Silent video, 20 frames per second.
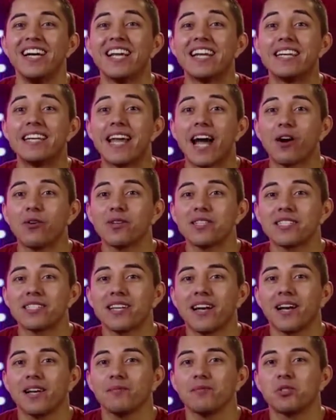Now it's
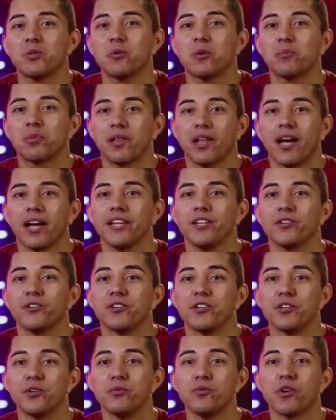time to apply your
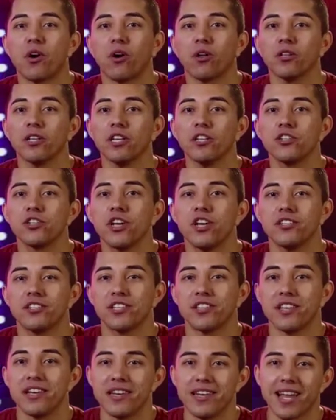new knowledge
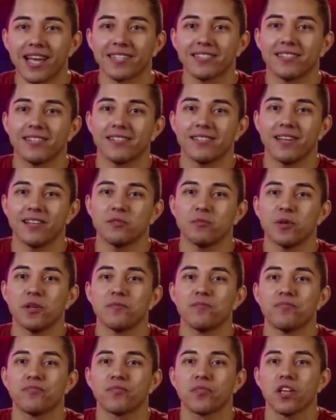to the next assessment.
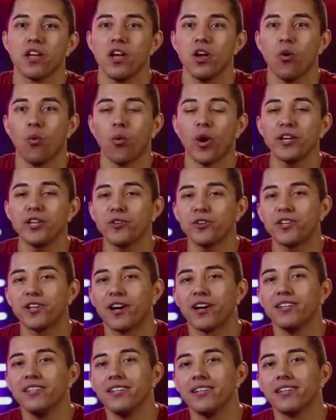When you're
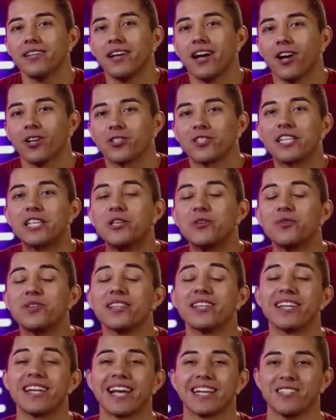done, I'll see you in
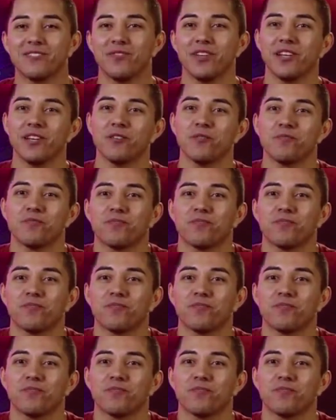the next video.